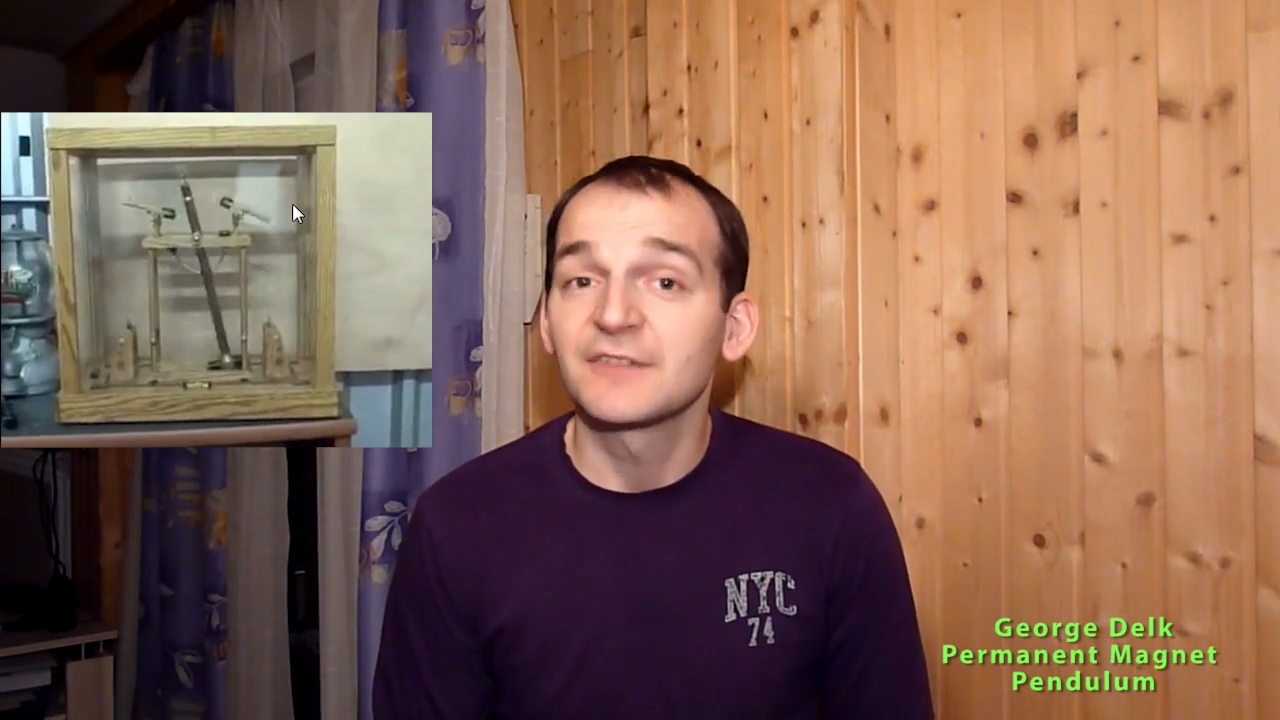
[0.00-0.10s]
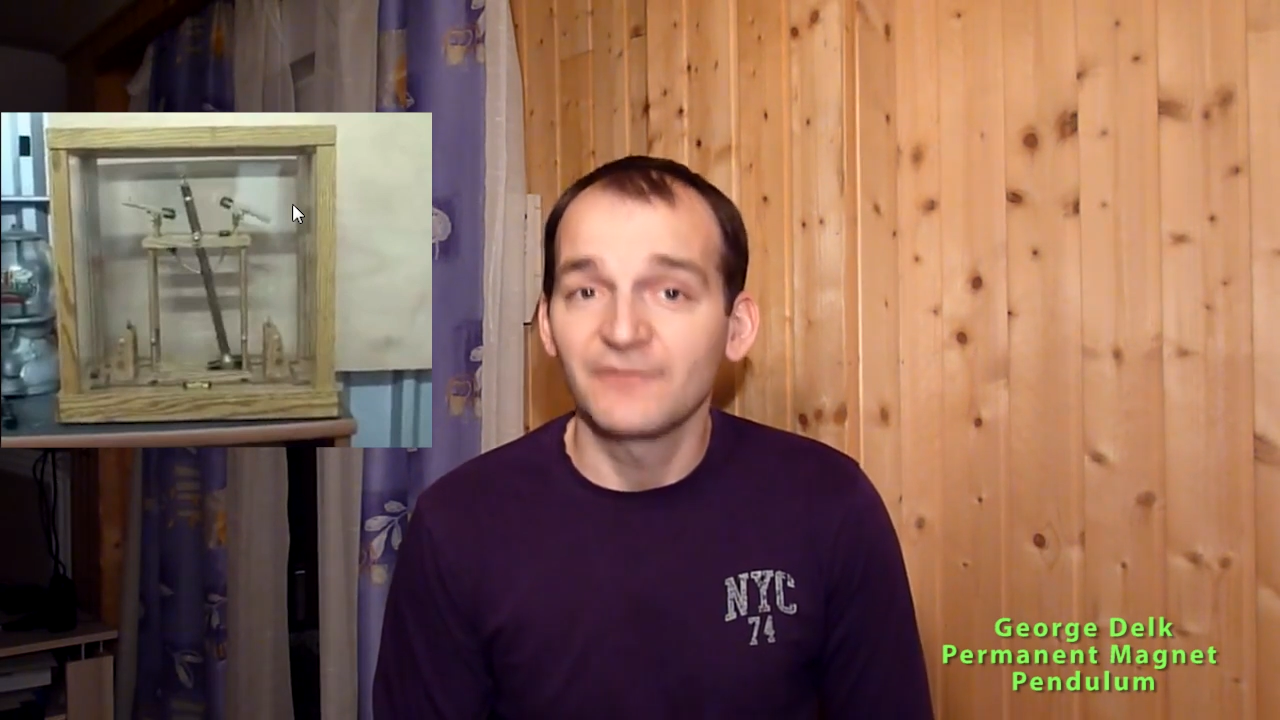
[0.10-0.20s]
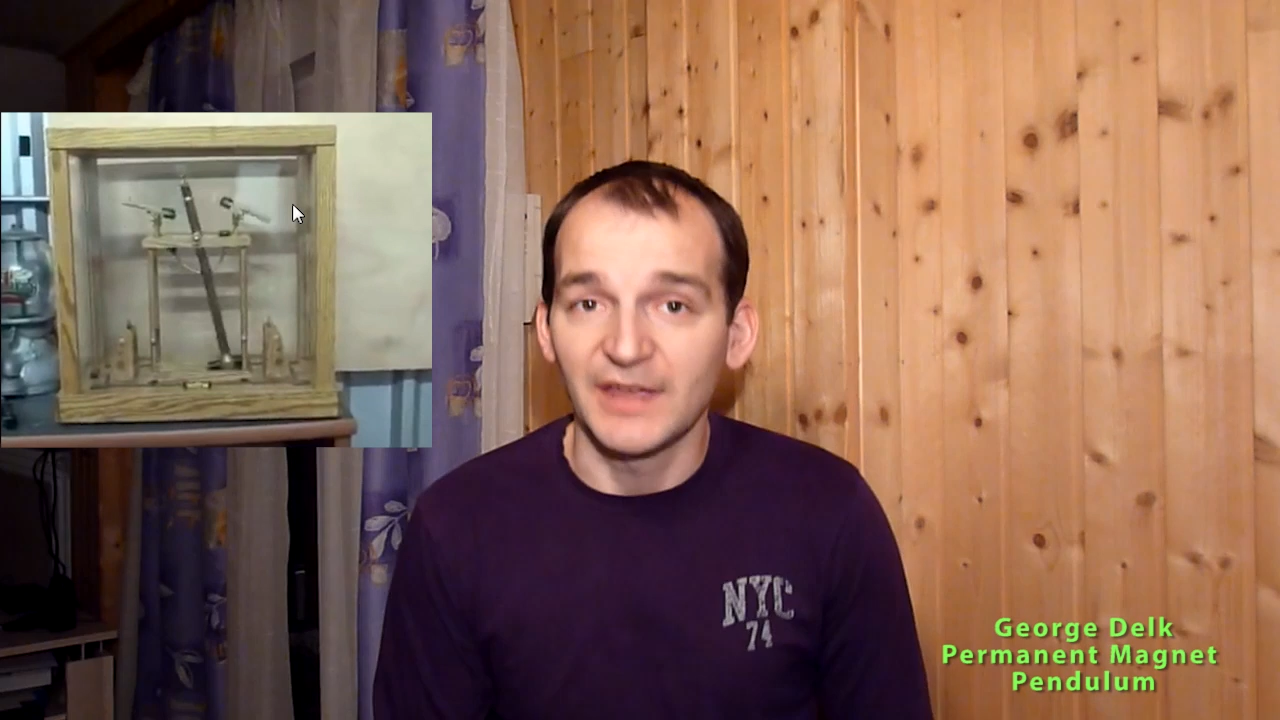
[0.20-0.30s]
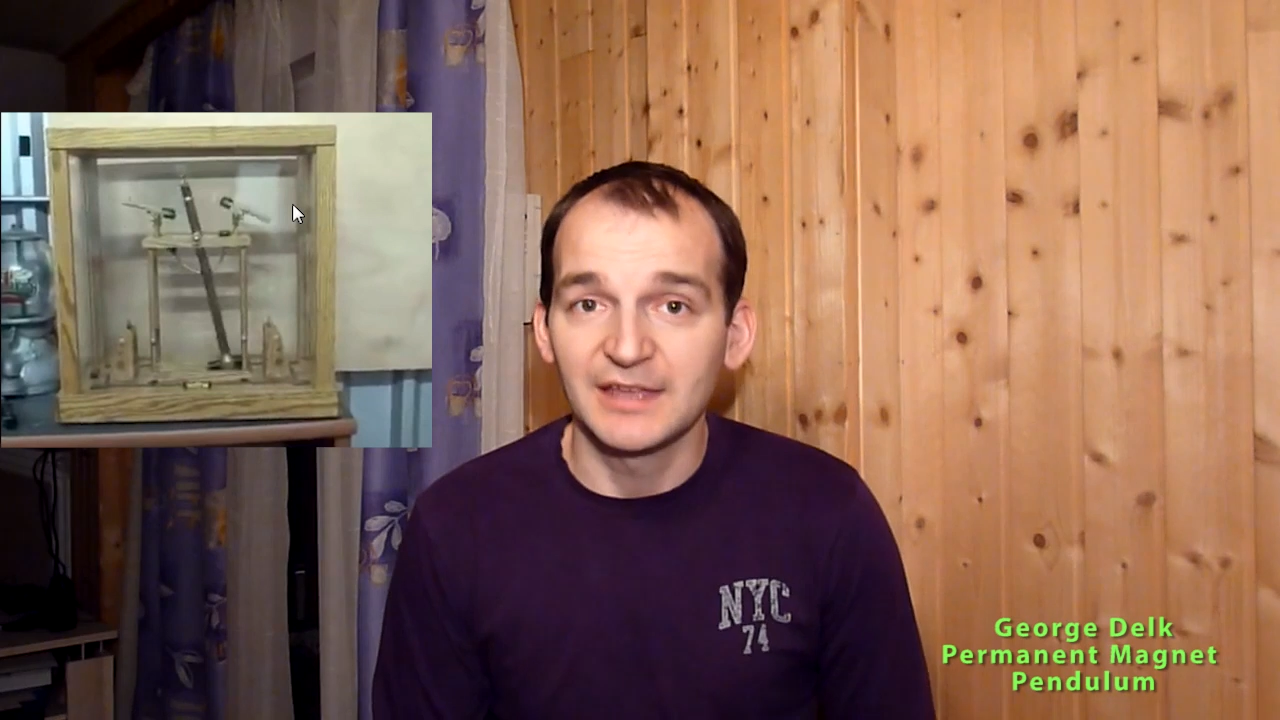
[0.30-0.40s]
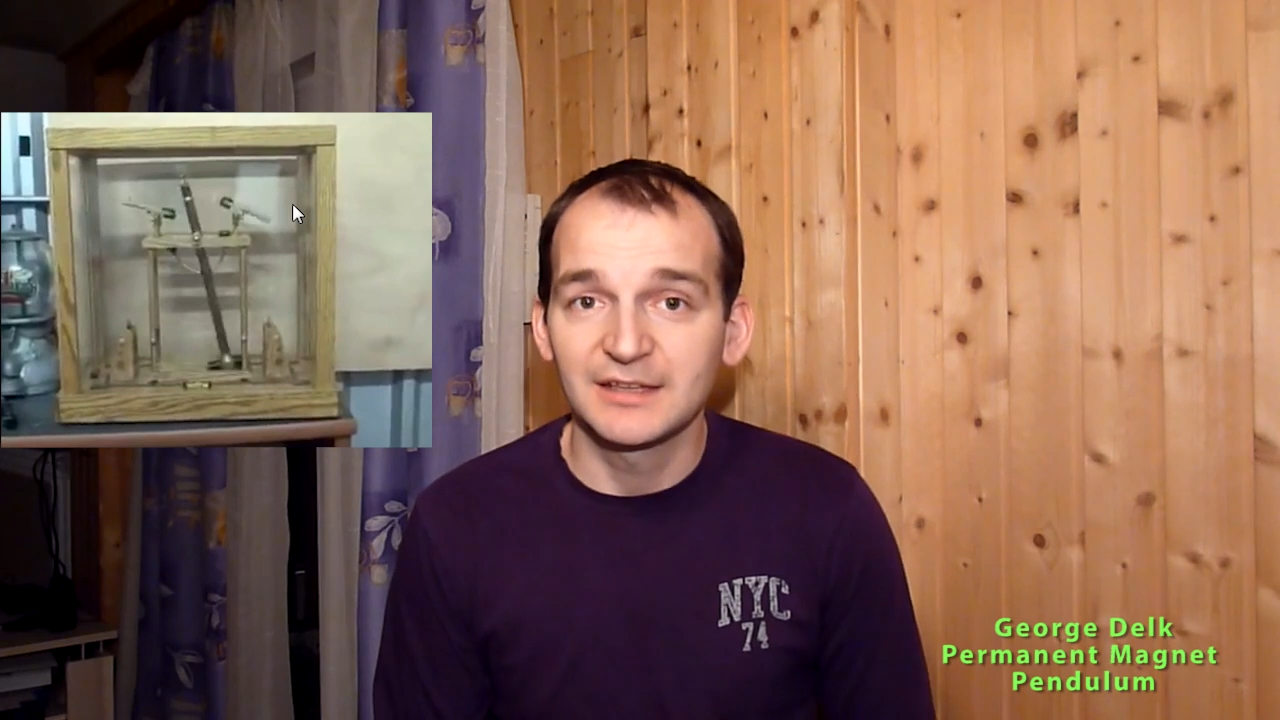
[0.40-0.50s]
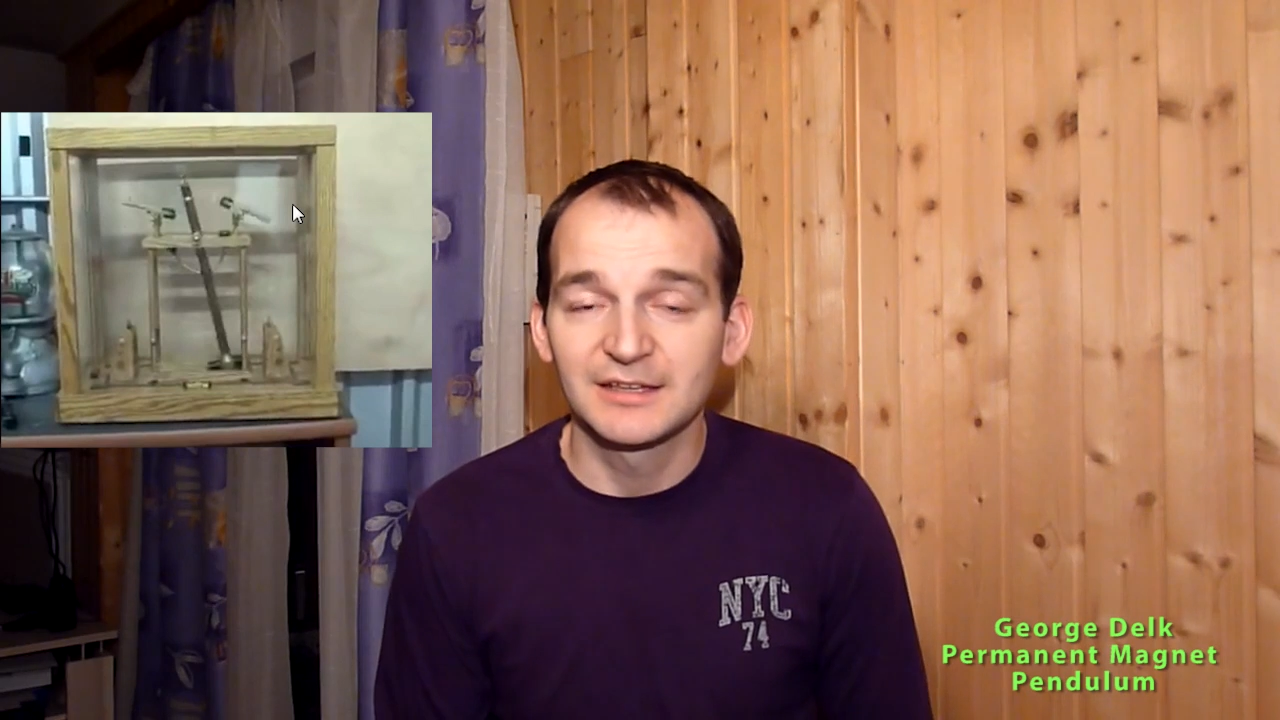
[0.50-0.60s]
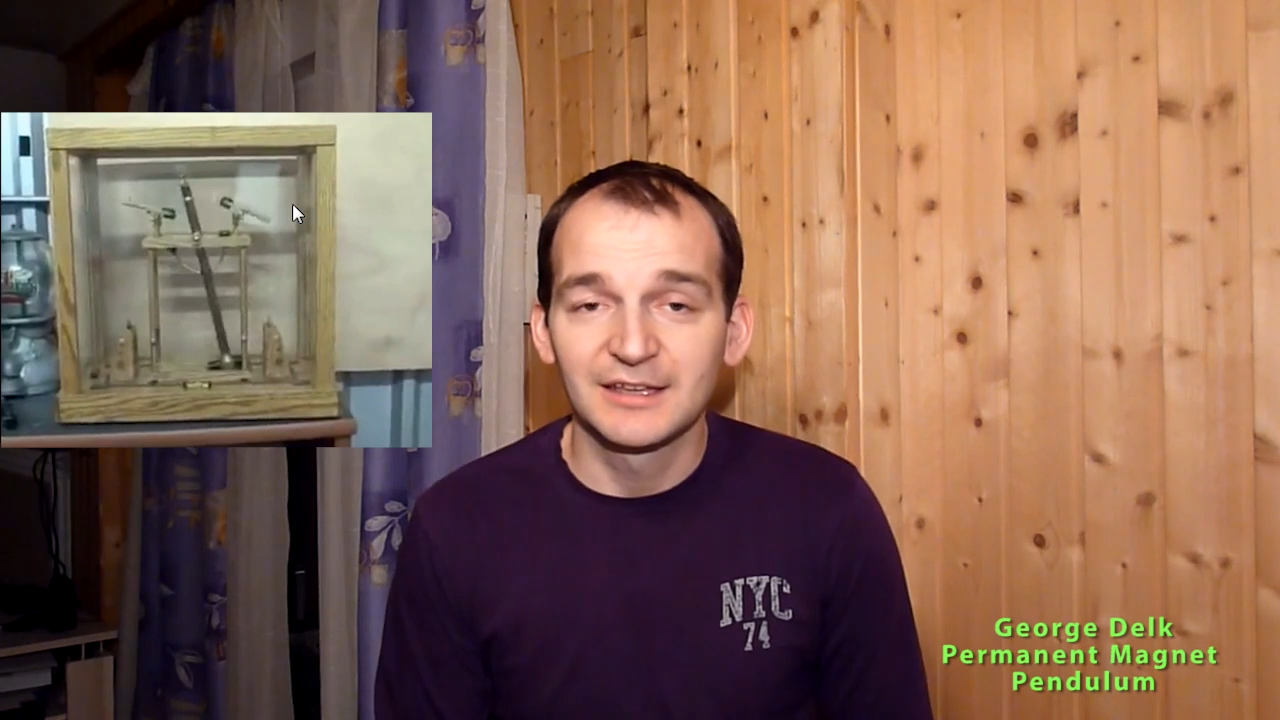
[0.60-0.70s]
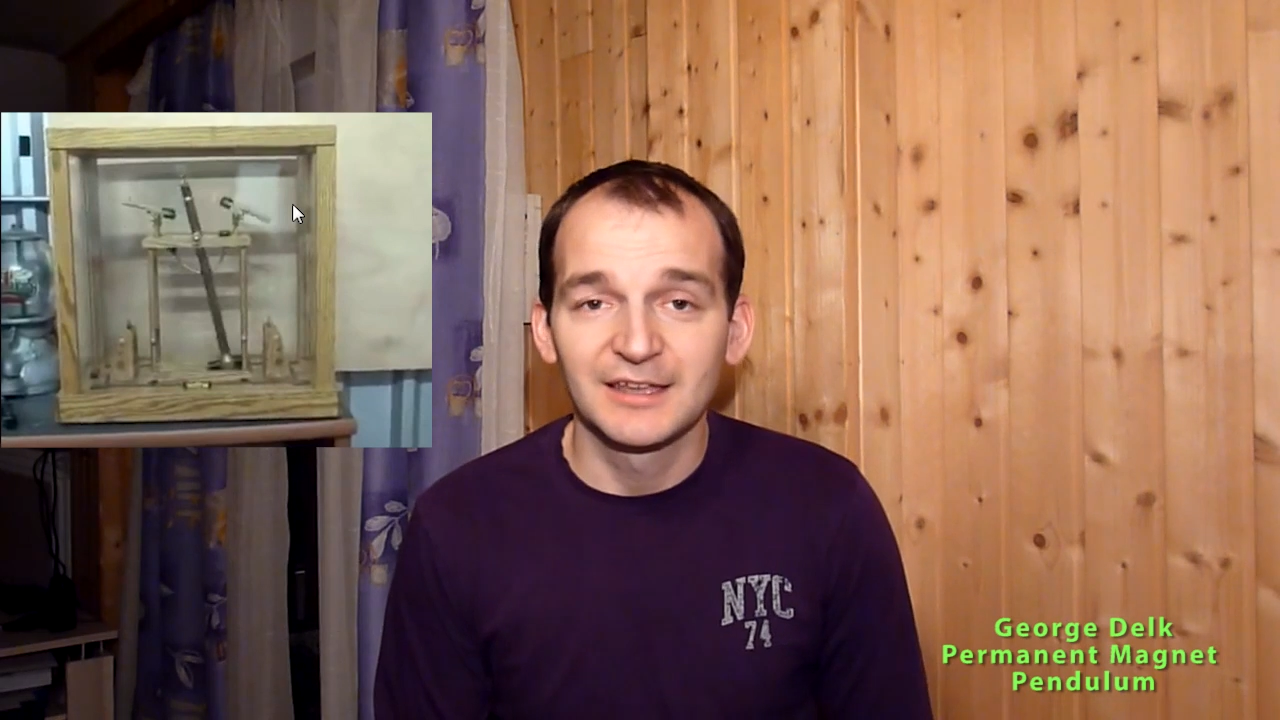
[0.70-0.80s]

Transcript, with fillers: a fake,